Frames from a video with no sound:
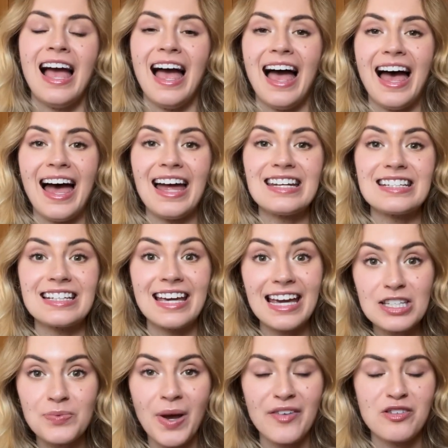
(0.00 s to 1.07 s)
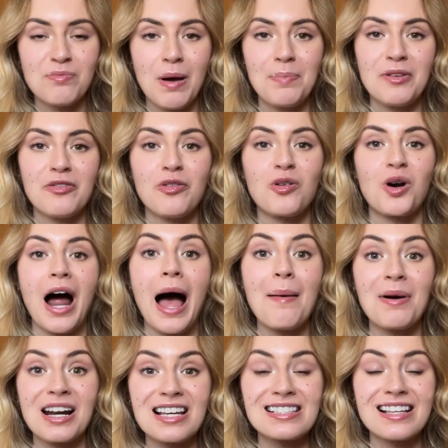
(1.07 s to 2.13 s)
And in case we haven't met before, I'm
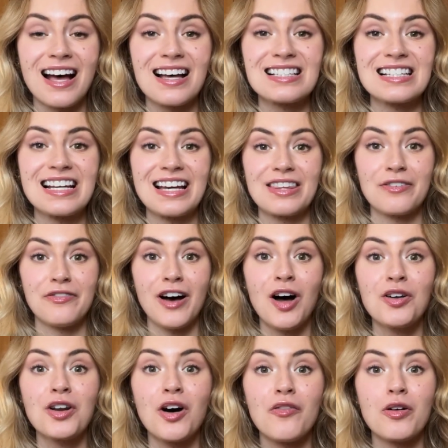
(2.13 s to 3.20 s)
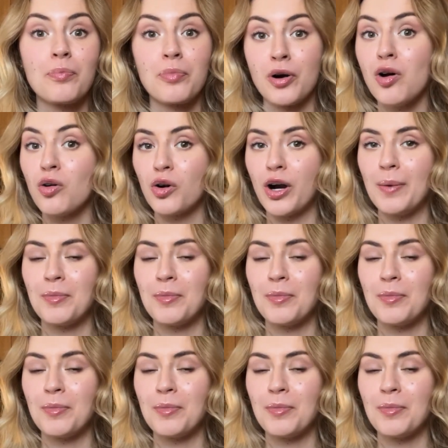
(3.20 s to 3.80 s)
Anastasia, the founder of a program